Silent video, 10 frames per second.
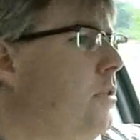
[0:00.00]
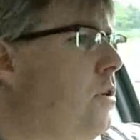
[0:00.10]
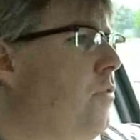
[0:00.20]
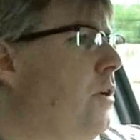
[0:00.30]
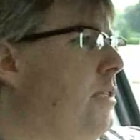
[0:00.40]

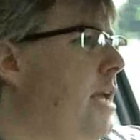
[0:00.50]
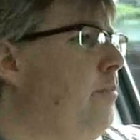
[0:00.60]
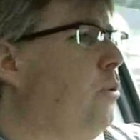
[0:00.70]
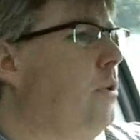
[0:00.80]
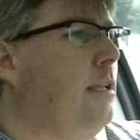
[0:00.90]
So for
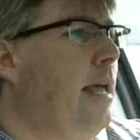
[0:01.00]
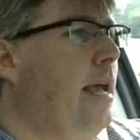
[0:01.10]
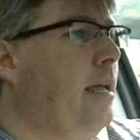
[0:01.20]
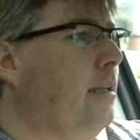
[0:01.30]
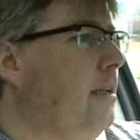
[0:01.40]
example,
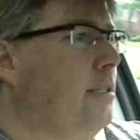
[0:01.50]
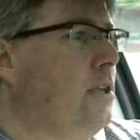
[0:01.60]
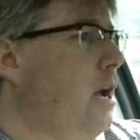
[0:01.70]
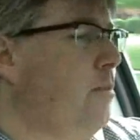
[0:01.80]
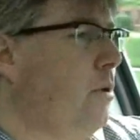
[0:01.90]
land is
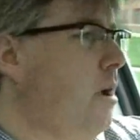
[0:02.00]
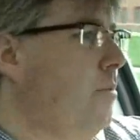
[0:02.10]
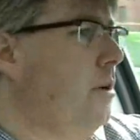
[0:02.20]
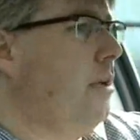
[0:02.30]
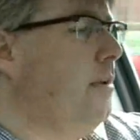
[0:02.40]
not
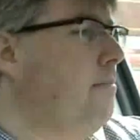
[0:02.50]
property.